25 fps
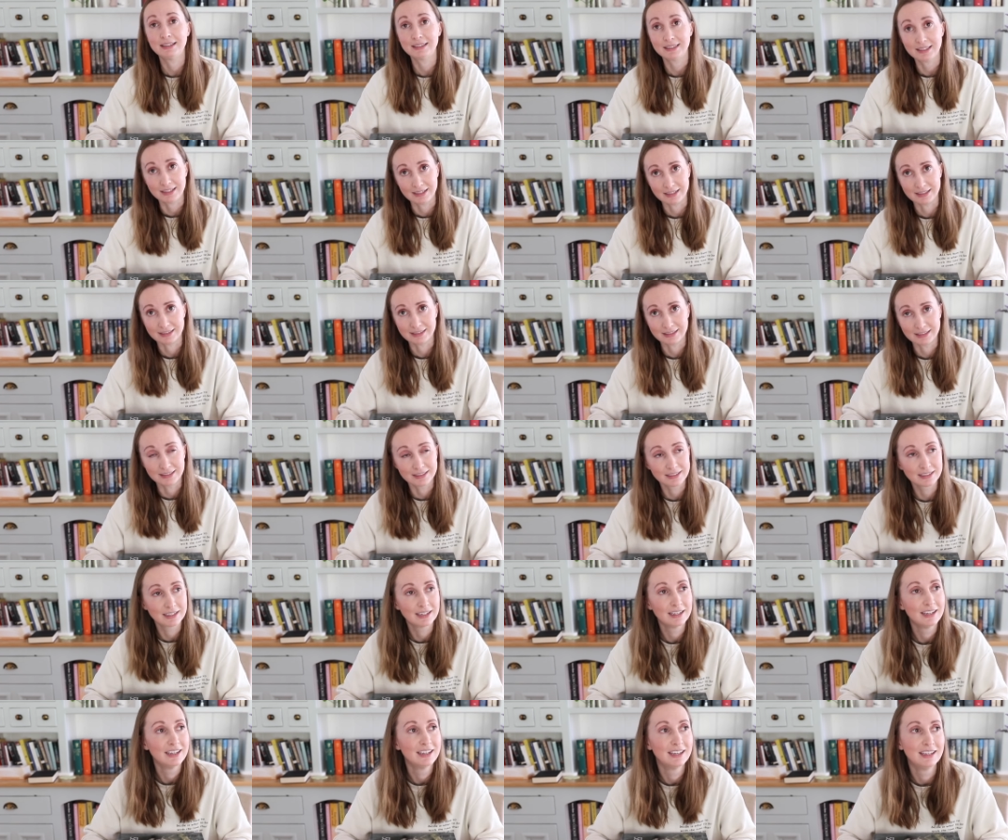is innocent,
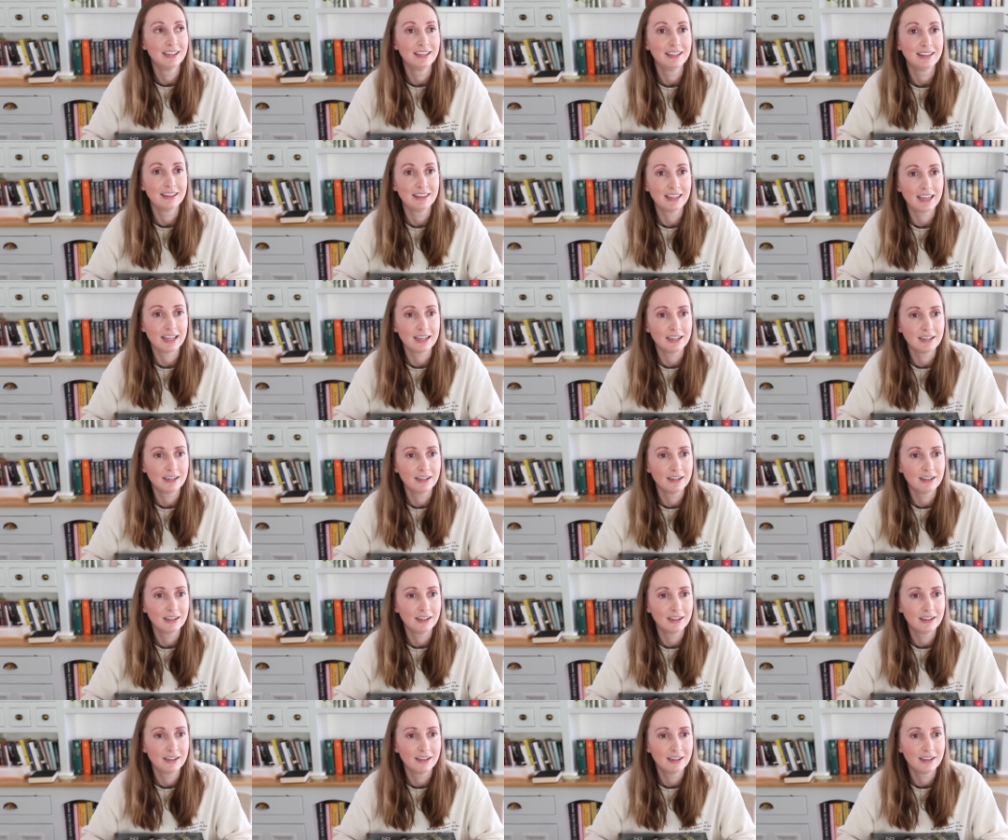then
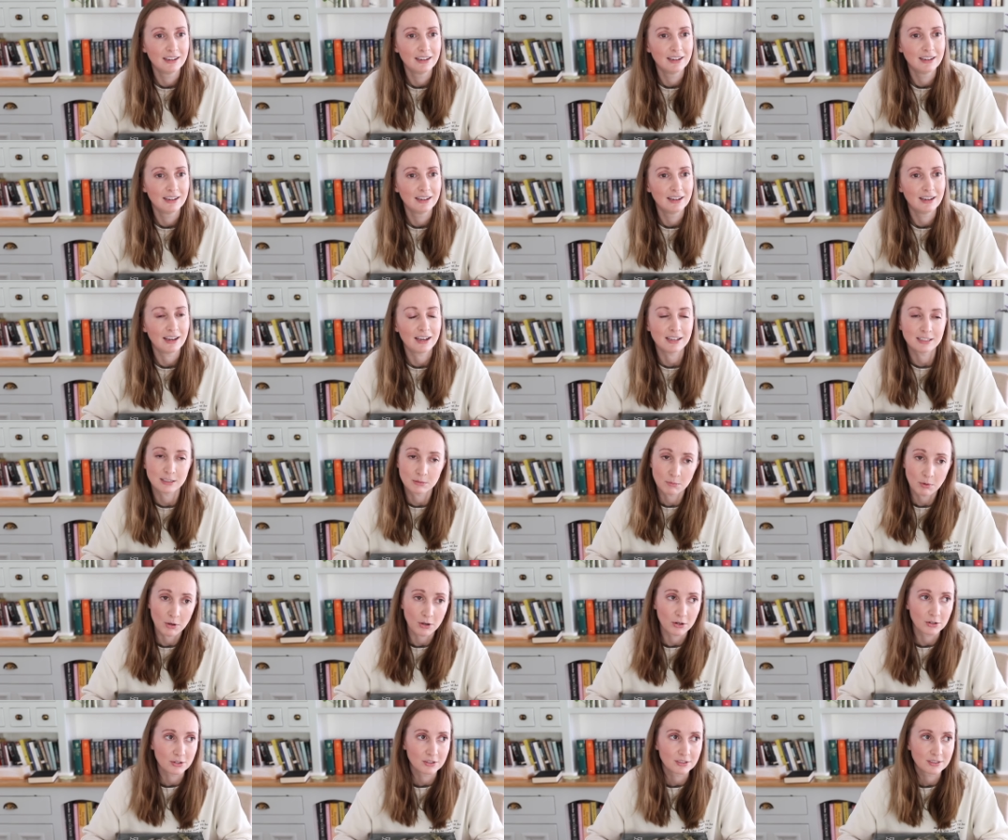I
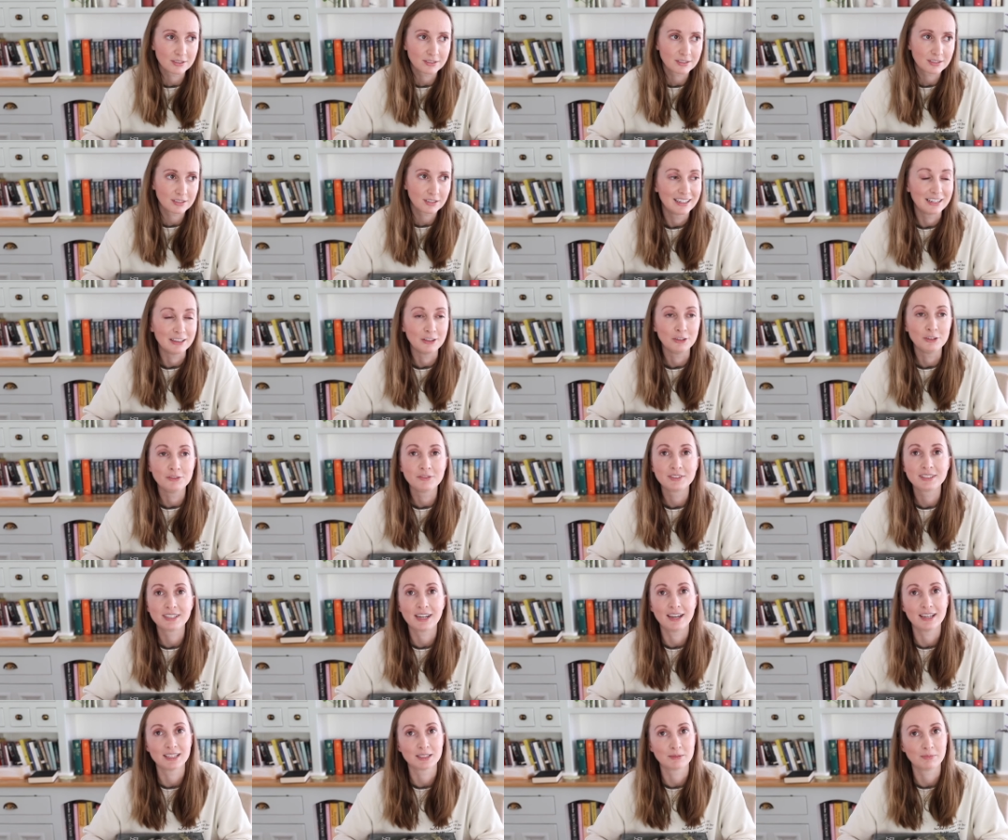suppose
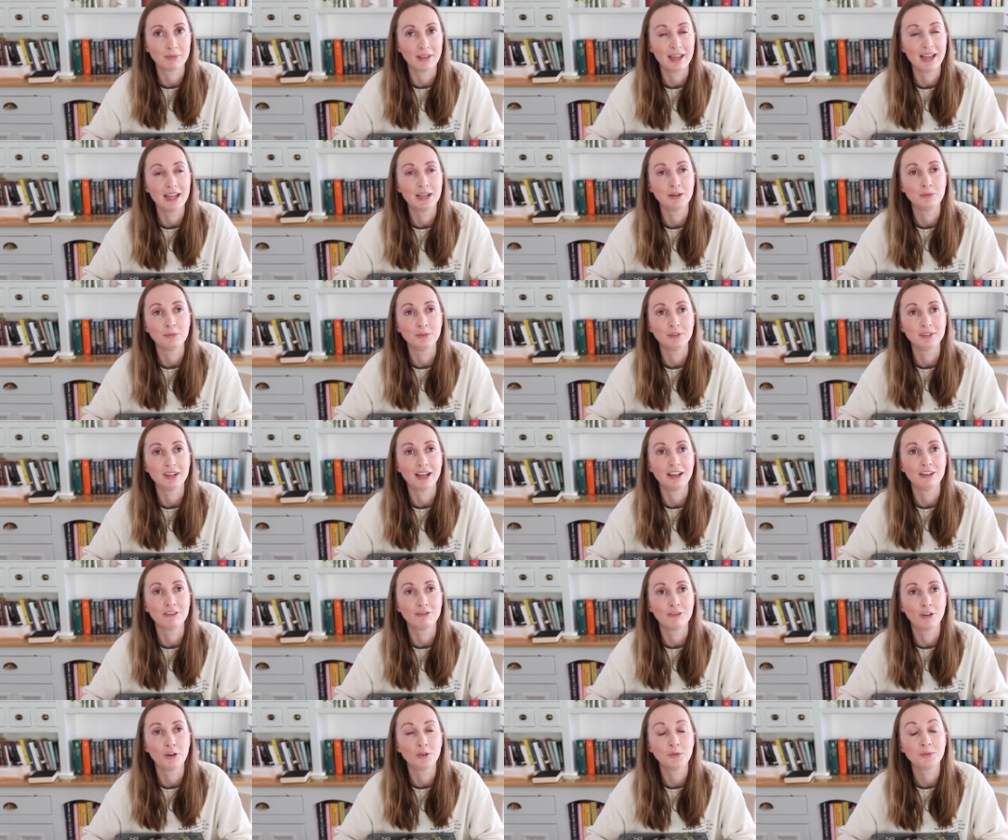Iluvatar's plan would
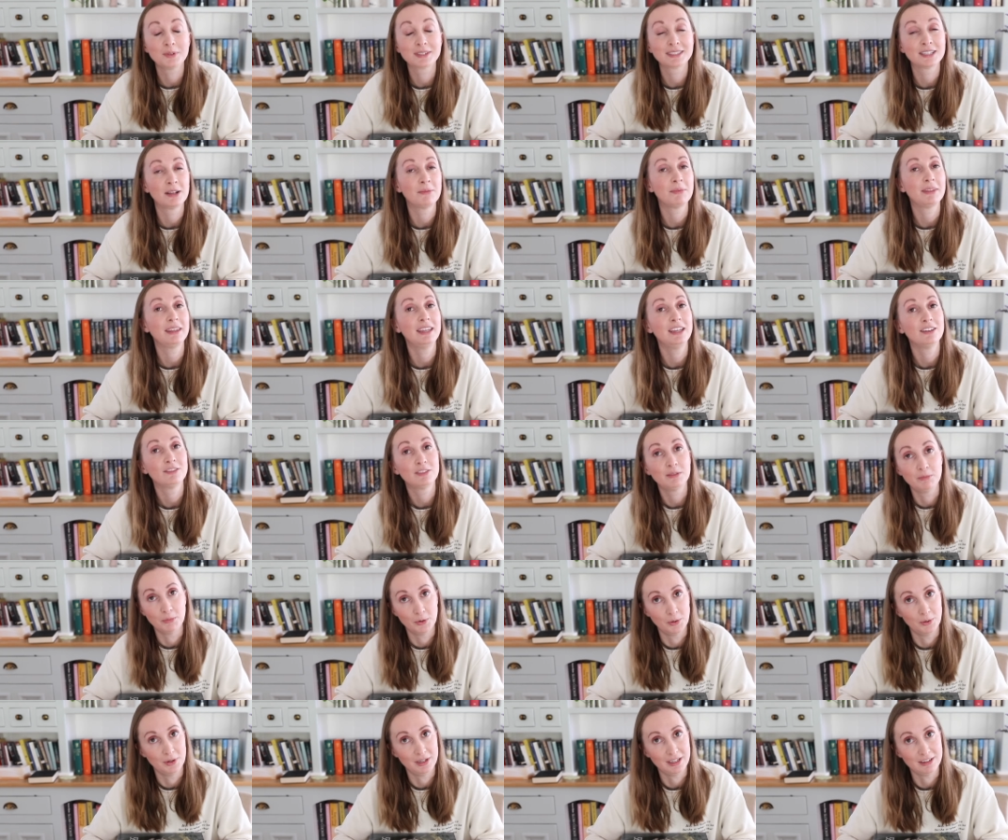unfold with something even
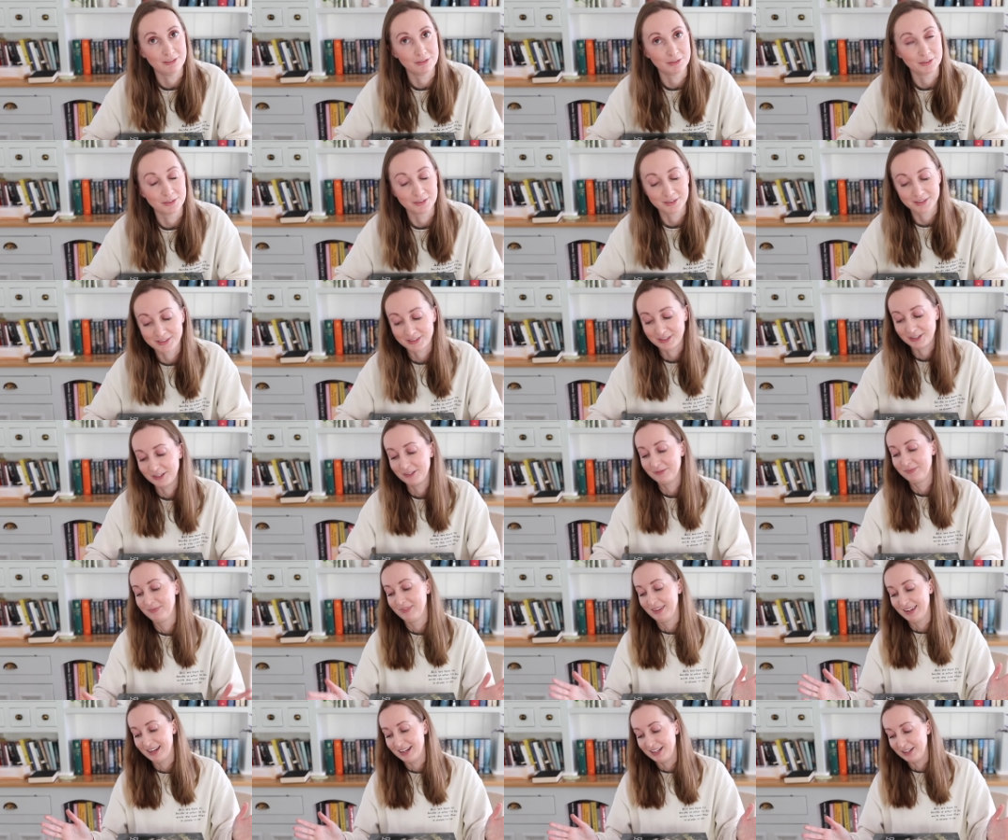more evil. So
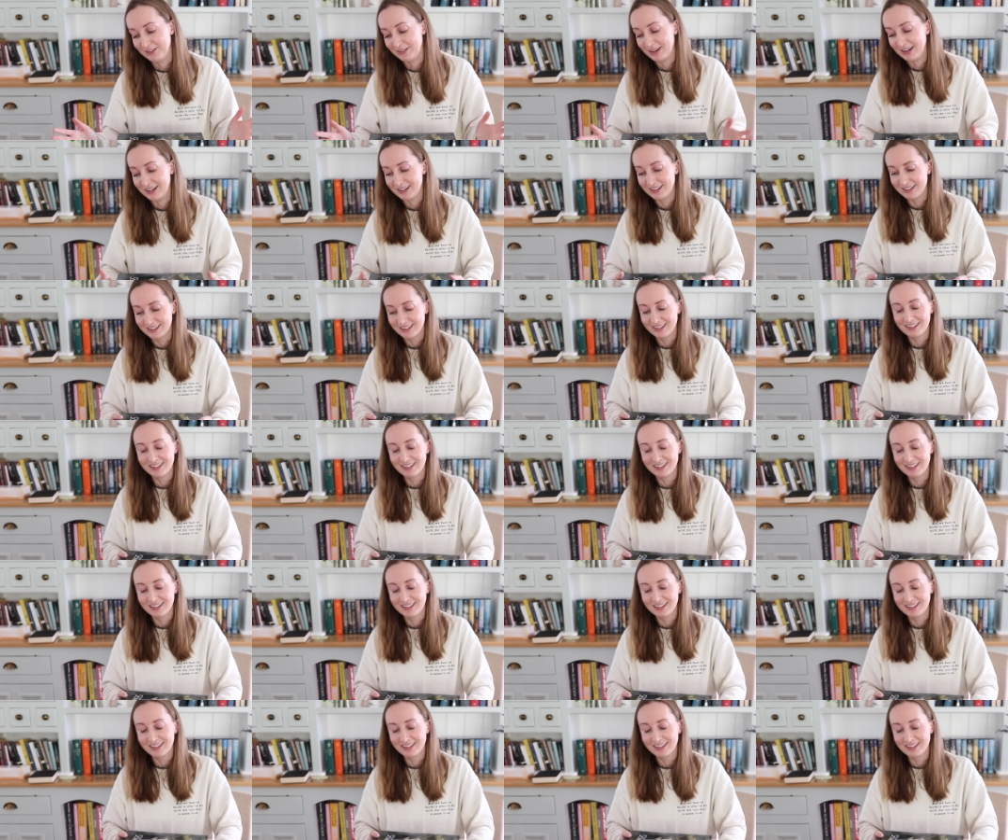anyway,